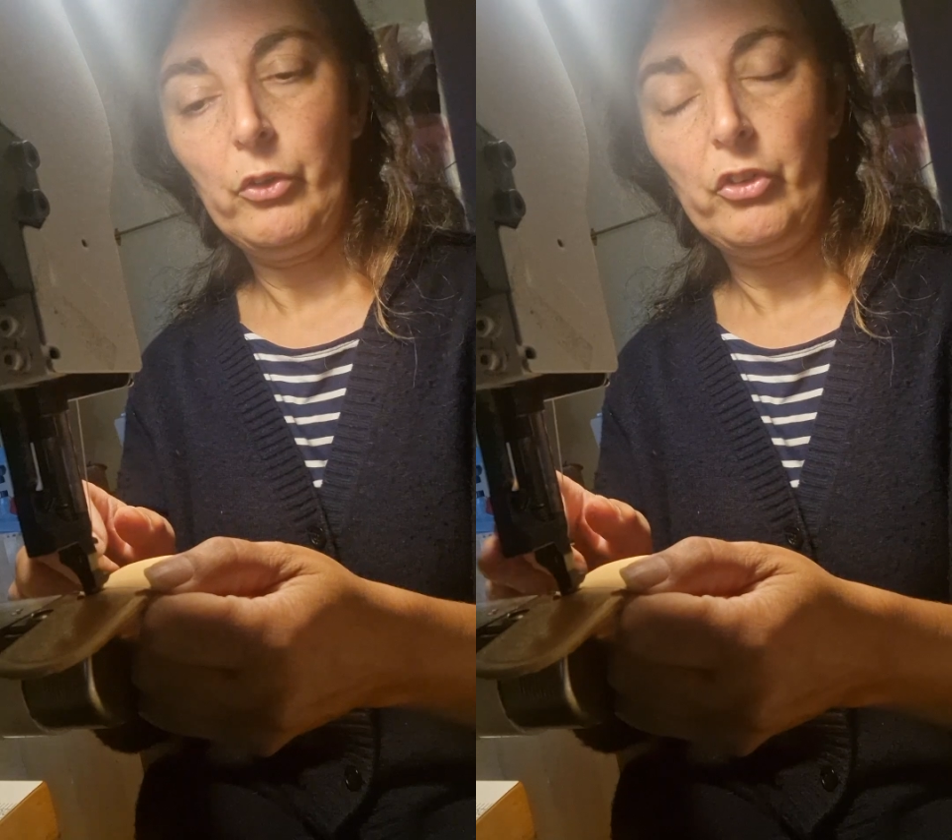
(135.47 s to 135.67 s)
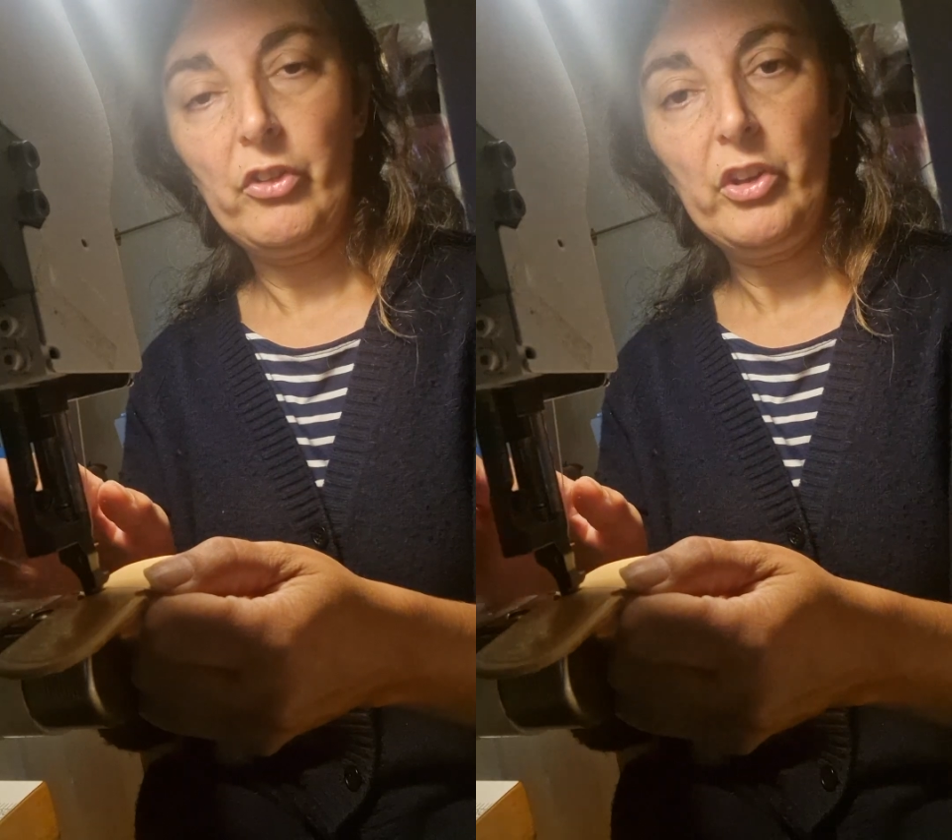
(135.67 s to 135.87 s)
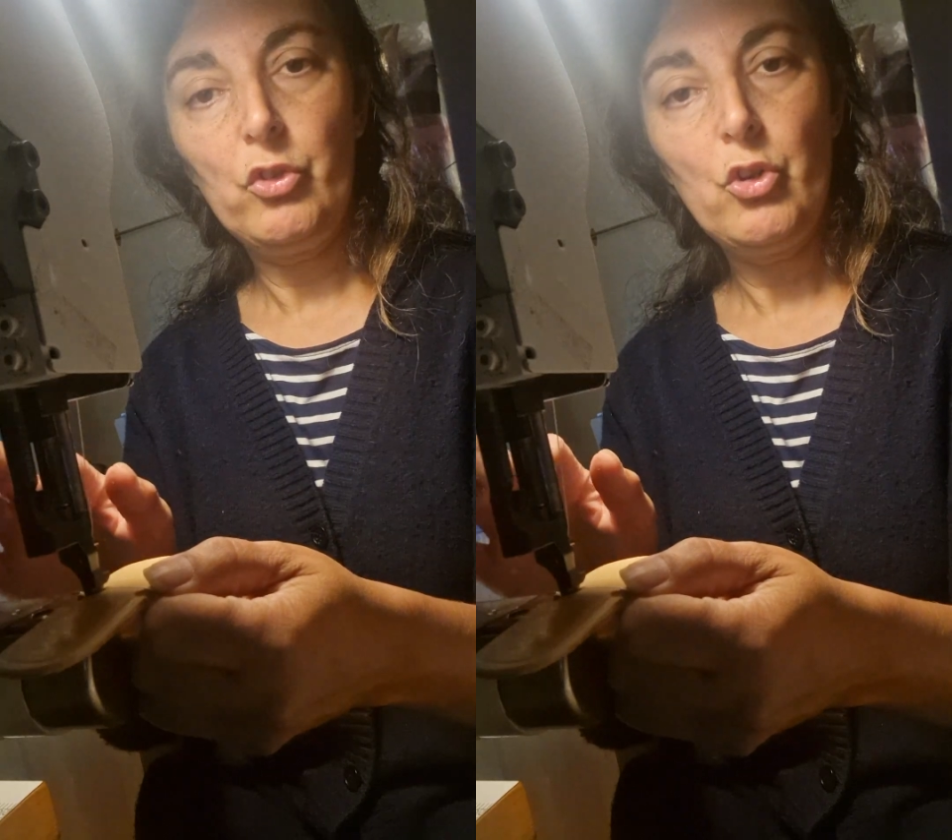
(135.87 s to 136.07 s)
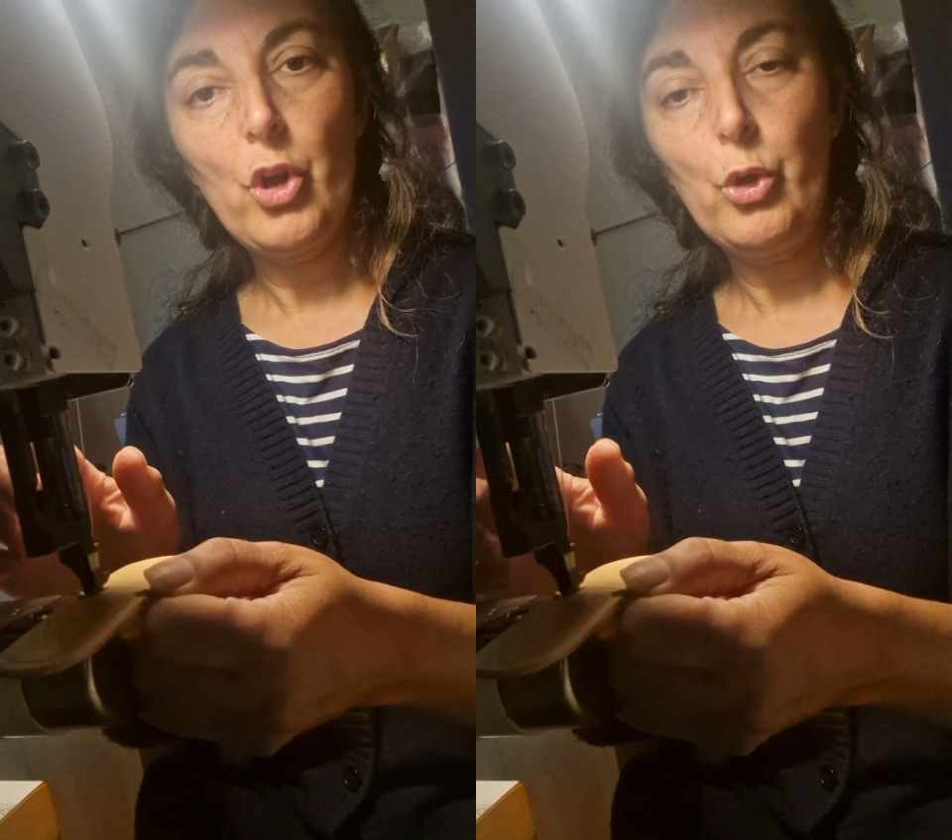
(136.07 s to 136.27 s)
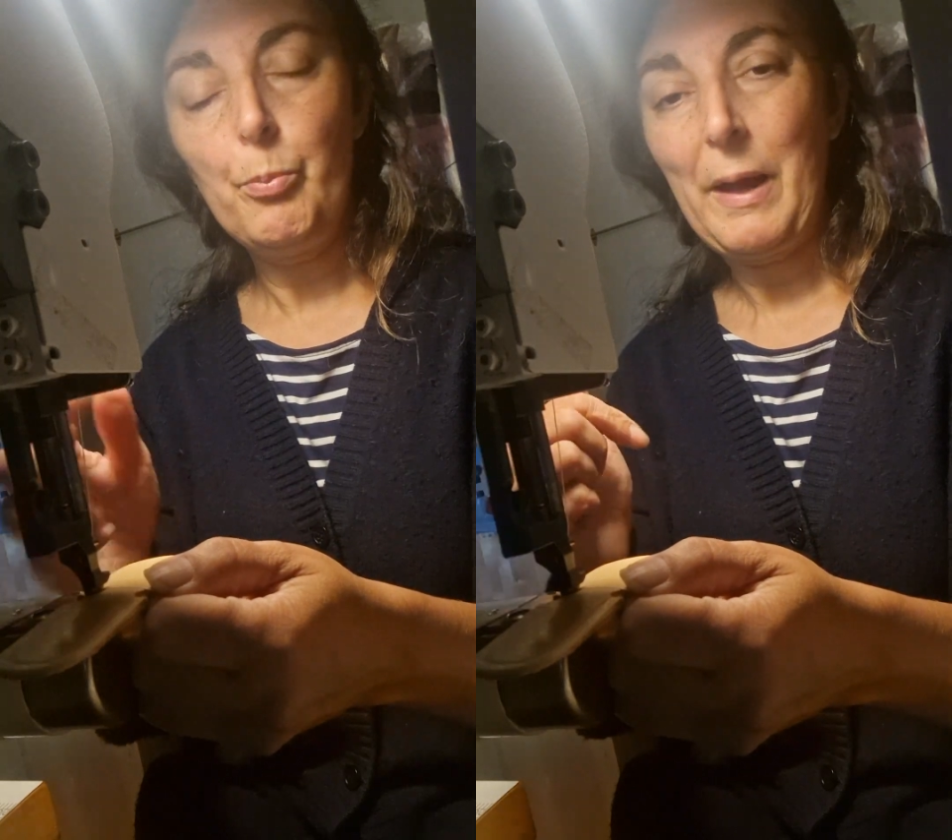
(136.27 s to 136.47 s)
So there's
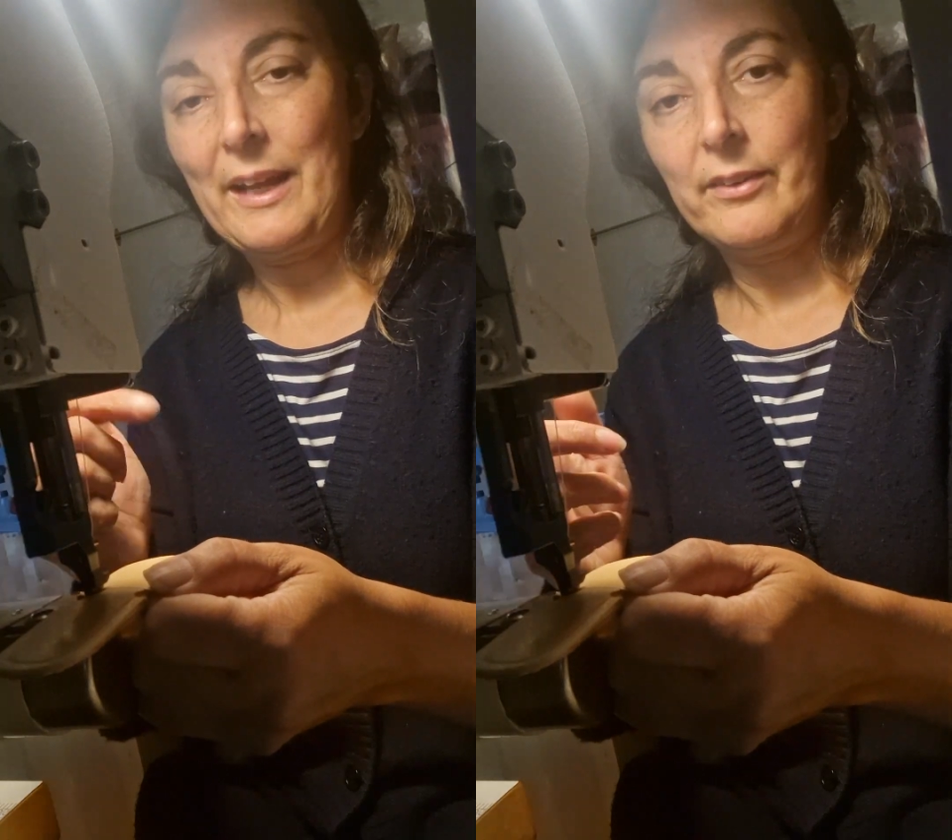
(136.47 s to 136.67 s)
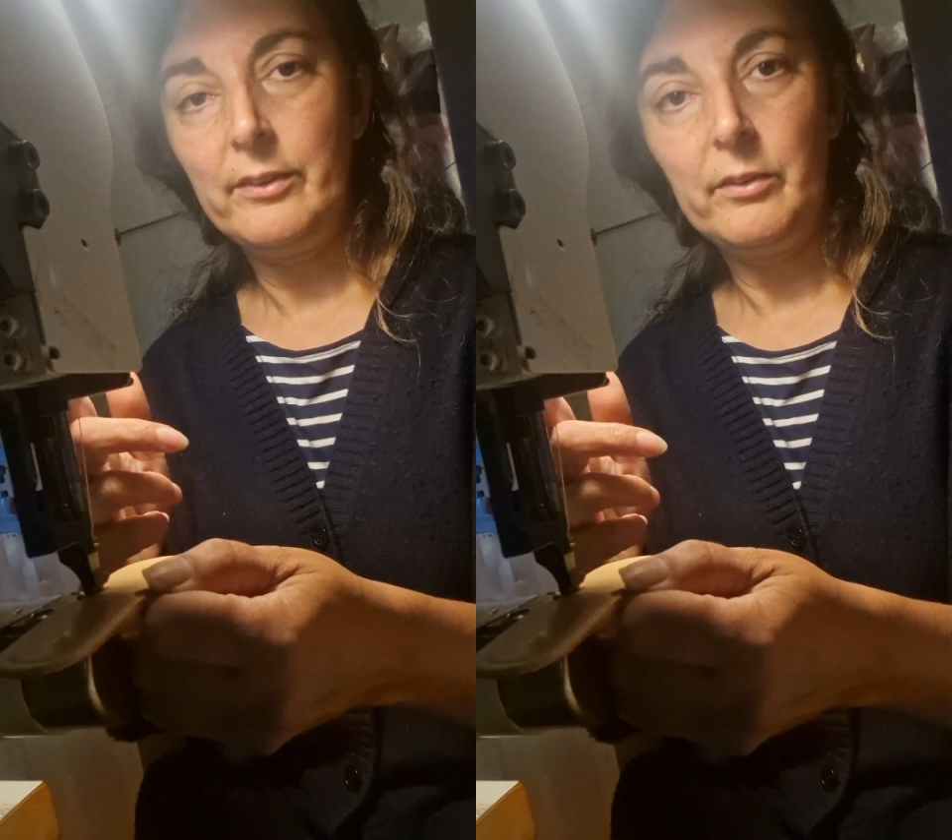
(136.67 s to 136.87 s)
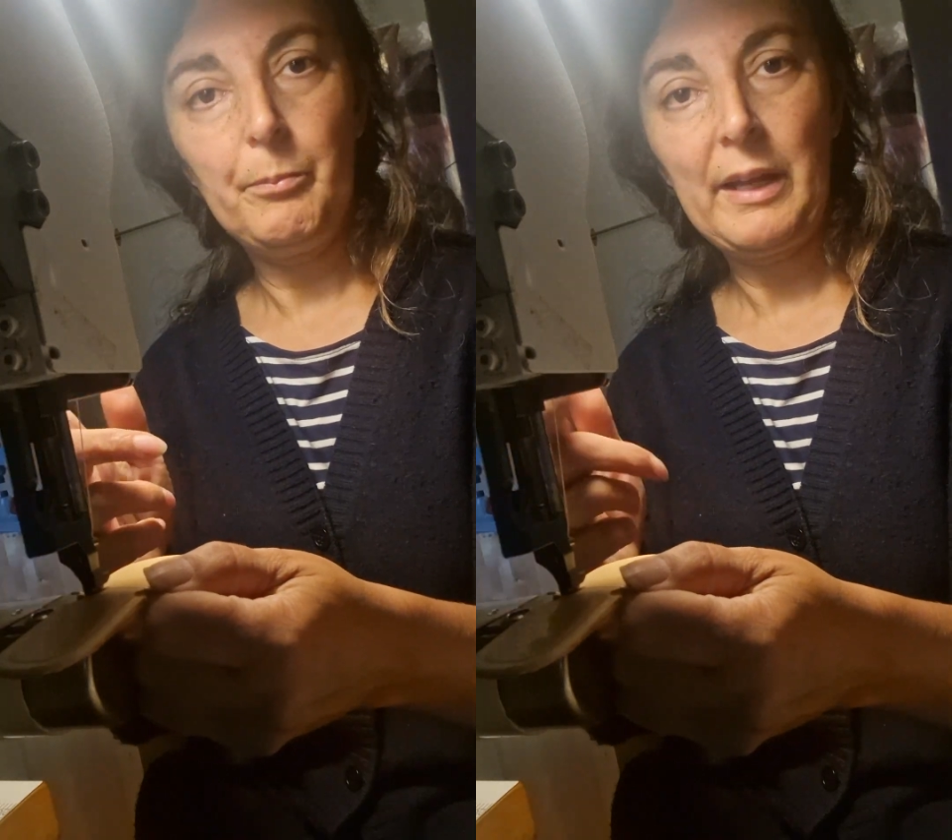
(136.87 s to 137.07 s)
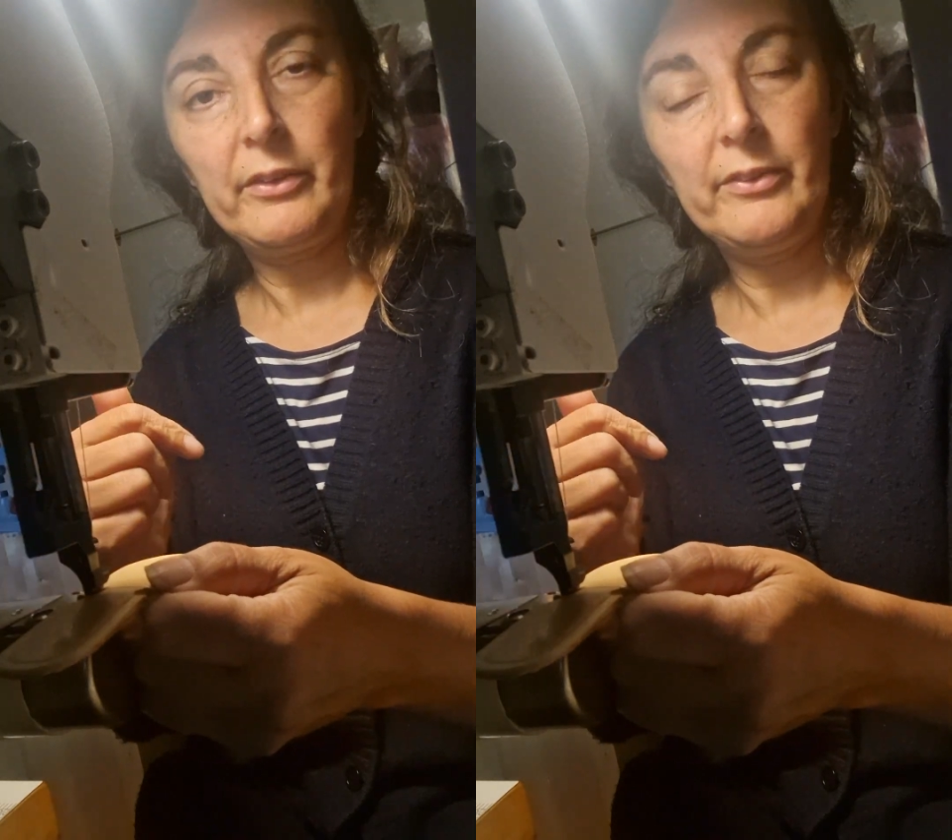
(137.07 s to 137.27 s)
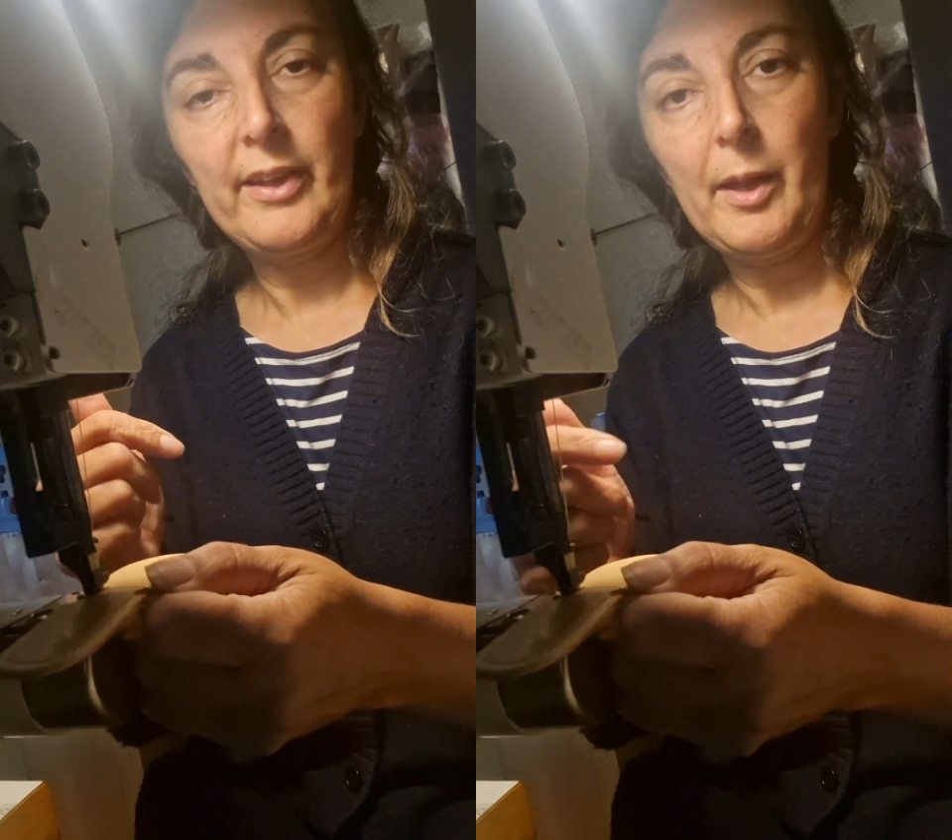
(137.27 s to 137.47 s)
no back
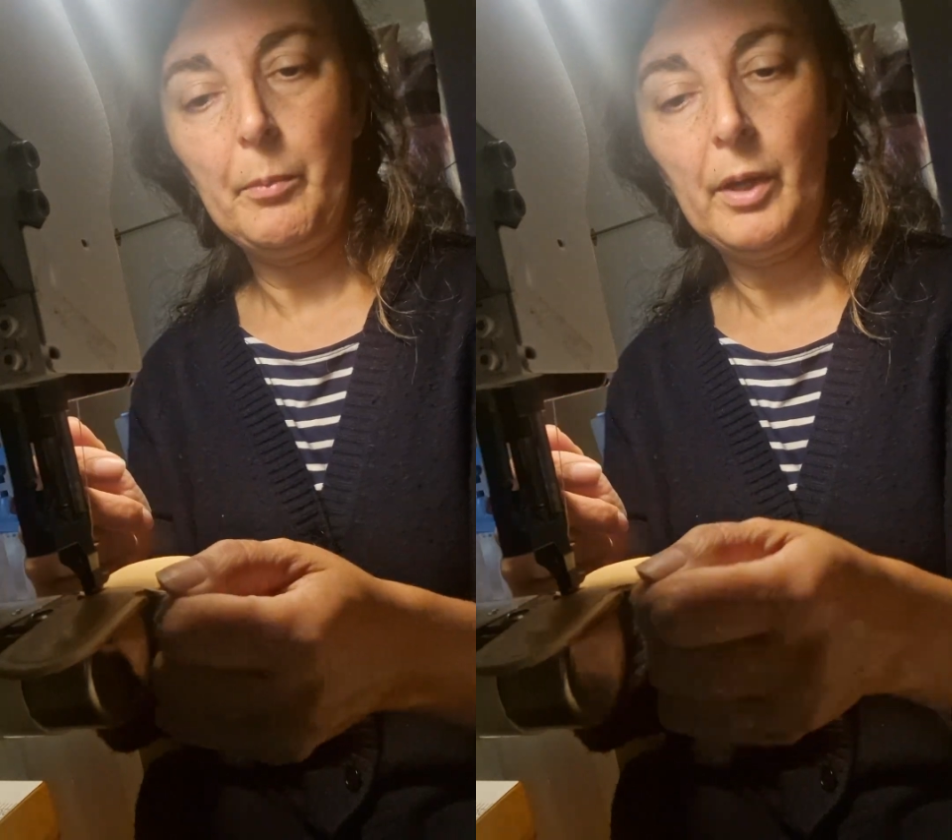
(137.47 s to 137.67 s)
step.